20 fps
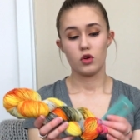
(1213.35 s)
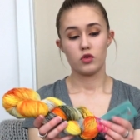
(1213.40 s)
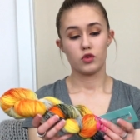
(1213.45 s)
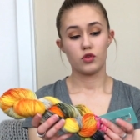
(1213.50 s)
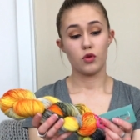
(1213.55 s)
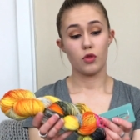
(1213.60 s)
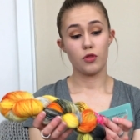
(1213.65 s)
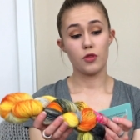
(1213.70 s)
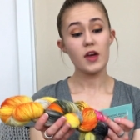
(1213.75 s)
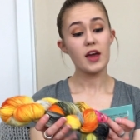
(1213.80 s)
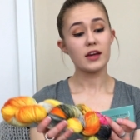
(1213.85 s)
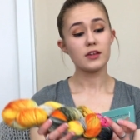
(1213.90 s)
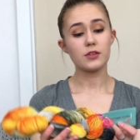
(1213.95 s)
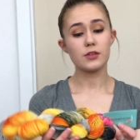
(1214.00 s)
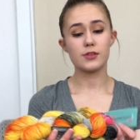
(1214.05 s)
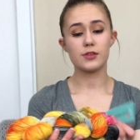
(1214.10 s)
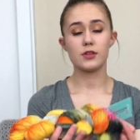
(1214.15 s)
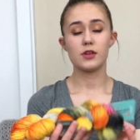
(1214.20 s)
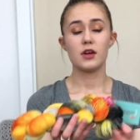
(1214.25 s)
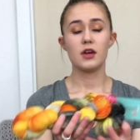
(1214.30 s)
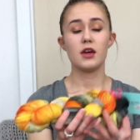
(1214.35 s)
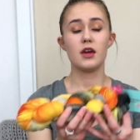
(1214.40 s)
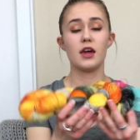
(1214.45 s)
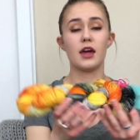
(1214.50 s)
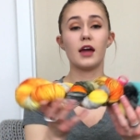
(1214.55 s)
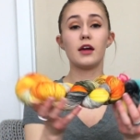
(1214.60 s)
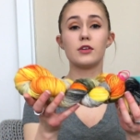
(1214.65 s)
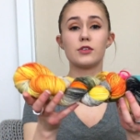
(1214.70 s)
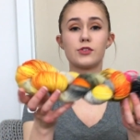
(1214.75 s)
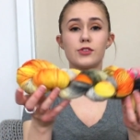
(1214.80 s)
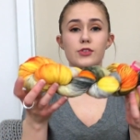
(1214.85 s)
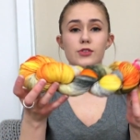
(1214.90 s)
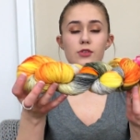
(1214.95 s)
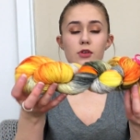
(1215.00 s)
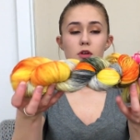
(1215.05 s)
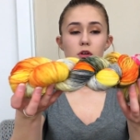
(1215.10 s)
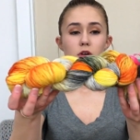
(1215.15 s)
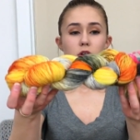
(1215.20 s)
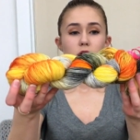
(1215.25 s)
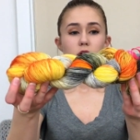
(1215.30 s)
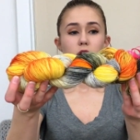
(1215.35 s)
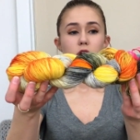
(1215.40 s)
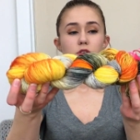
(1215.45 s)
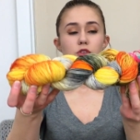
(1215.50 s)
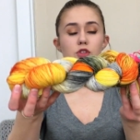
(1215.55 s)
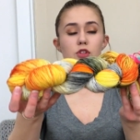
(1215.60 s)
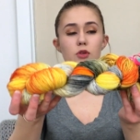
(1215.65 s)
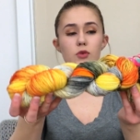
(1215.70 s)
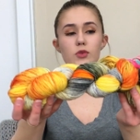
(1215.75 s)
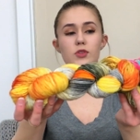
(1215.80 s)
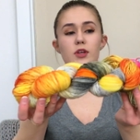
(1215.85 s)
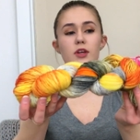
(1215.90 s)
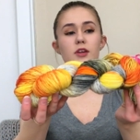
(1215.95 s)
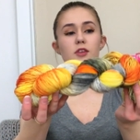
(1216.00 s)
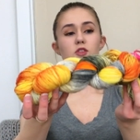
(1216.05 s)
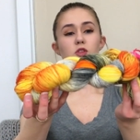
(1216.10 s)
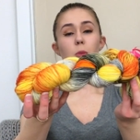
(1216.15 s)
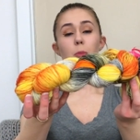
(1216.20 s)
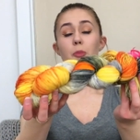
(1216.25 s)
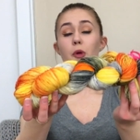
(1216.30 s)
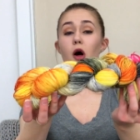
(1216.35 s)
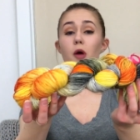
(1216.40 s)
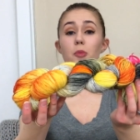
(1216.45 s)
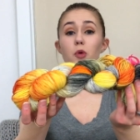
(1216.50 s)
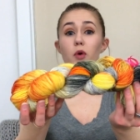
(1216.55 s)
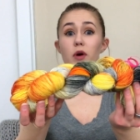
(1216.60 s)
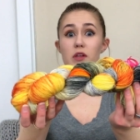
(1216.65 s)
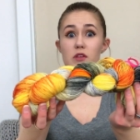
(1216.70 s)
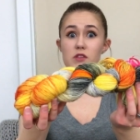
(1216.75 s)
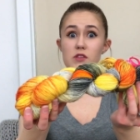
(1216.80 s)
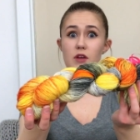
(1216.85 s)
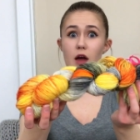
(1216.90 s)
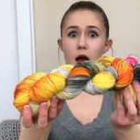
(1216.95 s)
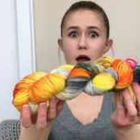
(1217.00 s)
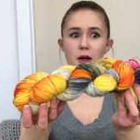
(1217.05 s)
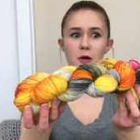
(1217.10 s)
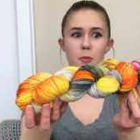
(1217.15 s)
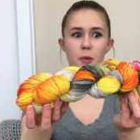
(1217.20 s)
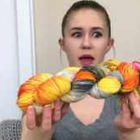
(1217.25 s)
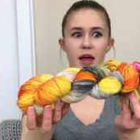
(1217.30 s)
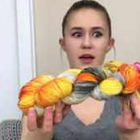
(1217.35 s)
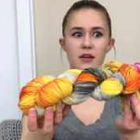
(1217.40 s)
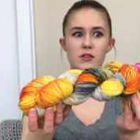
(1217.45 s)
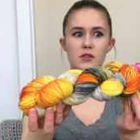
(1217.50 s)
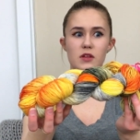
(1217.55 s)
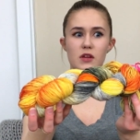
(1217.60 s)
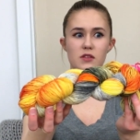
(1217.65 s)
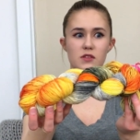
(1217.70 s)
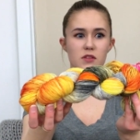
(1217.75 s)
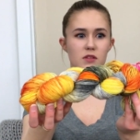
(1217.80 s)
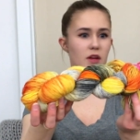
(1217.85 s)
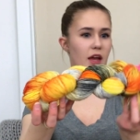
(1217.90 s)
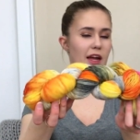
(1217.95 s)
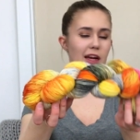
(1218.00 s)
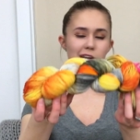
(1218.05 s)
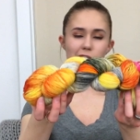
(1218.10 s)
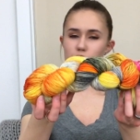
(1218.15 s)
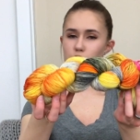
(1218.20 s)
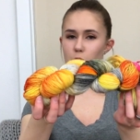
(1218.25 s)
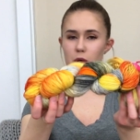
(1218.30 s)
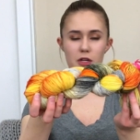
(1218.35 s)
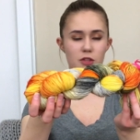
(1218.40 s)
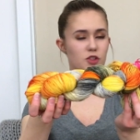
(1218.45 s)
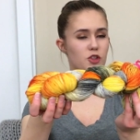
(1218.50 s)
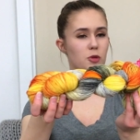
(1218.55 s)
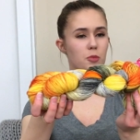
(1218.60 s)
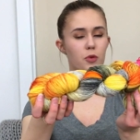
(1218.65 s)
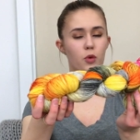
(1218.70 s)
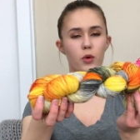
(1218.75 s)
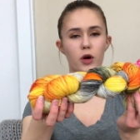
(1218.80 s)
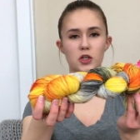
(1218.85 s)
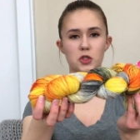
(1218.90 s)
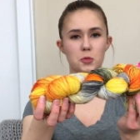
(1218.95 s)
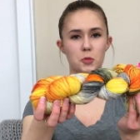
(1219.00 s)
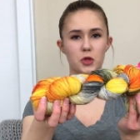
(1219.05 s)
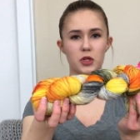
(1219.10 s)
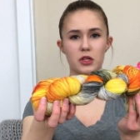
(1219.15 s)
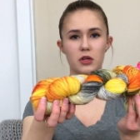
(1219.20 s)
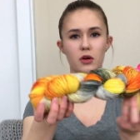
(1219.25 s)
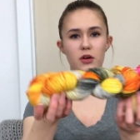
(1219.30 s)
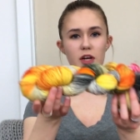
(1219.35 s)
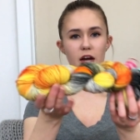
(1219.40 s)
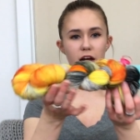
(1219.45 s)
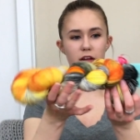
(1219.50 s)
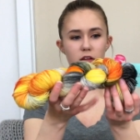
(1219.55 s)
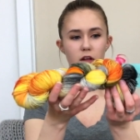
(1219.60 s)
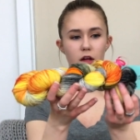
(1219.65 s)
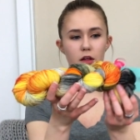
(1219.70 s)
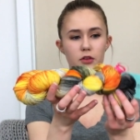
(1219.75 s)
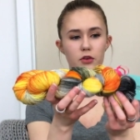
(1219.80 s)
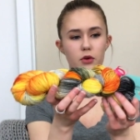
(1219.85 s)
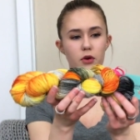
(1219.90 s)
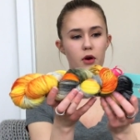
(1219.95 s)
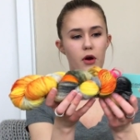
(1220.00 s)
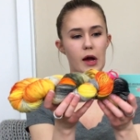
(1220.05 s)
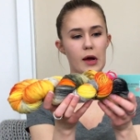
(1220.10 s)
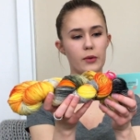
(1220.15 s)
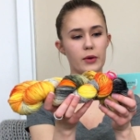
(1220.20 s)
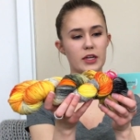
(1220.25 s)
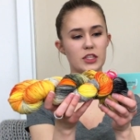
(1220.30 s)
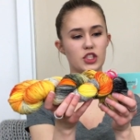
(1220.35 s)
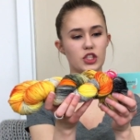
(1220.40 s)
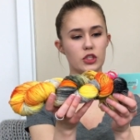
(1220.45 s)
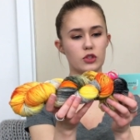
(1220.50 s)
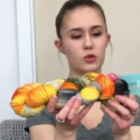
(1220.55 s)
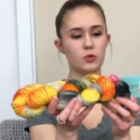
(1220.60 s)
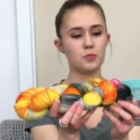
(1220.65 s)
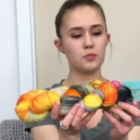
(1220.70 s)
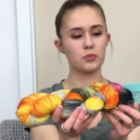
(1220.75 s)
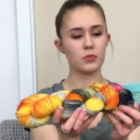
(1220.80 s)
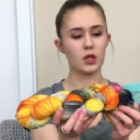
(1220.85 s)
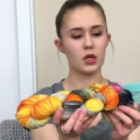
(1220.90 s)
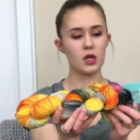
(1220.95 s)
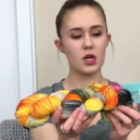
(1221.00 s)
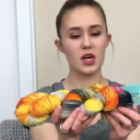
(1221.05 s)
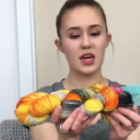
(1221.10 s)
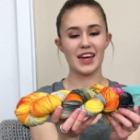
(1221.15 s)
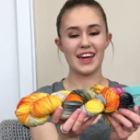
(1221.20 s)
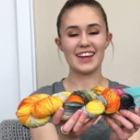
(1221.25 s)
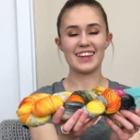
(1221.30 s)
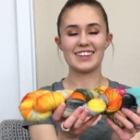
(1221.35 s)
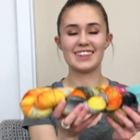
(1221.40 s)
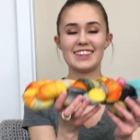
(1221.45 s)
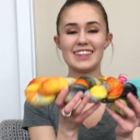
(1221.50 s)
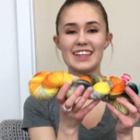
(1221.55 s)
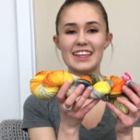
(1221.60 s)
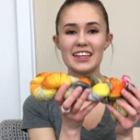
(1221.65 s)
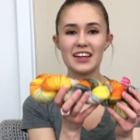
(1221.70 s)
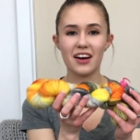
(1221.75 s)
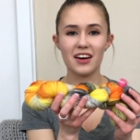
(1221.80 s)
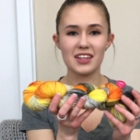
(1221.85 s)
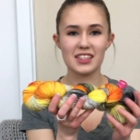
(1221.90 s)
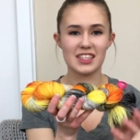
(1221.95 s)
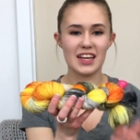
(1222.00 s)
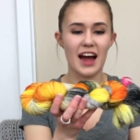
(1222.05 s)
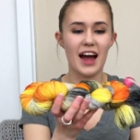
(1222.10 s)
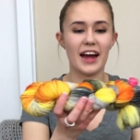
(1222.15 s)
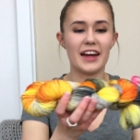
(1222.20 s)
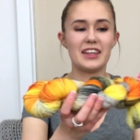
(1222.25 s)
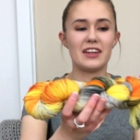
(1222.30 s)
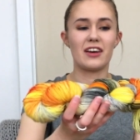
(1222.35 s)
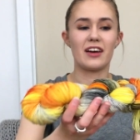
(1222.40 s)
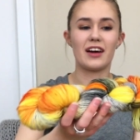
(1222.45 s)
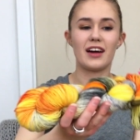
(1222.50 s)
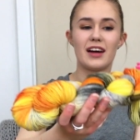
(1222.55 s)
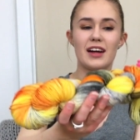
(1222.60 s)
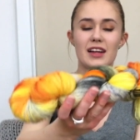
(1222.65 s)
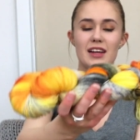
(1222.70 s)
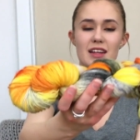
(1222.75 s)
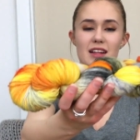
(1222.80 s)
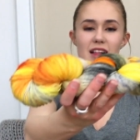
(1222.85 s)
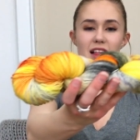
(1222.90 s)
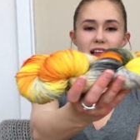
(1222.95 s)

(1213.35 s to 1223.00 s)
So this is Susan's ballpoint sock base. It's 80/20 superwash merino nylon, you know how I do, in Neon Tiger.